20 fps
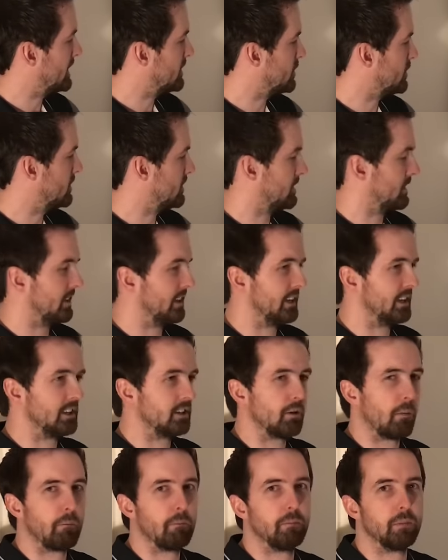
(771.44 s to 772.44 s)
wedges
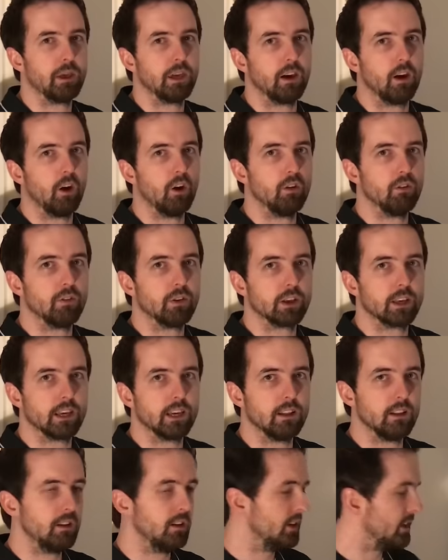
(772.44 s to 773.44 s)
is a bit
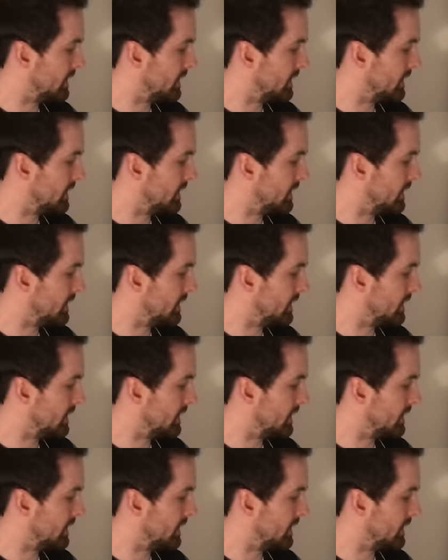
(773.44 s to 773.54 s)
overkill